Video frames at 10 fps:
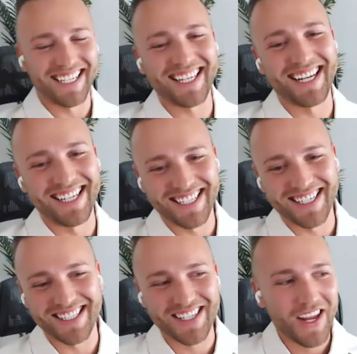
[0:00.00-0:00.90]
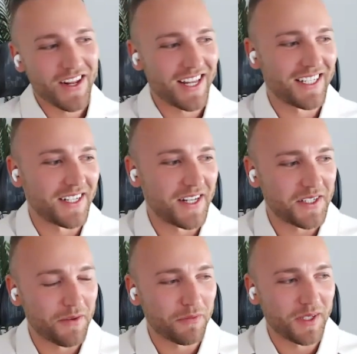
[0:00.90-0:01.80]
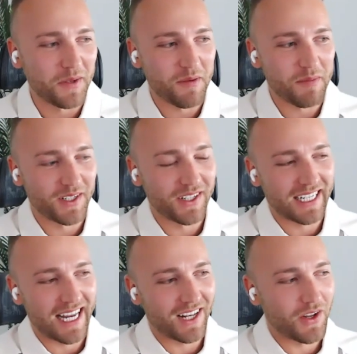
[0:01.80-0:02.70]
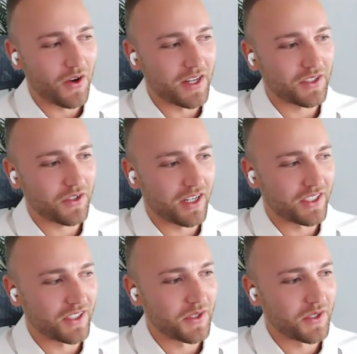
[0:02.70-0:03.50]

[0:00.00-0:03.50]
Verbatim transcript: Okay. Nice. That's something that we've been looking at a lot, is trying to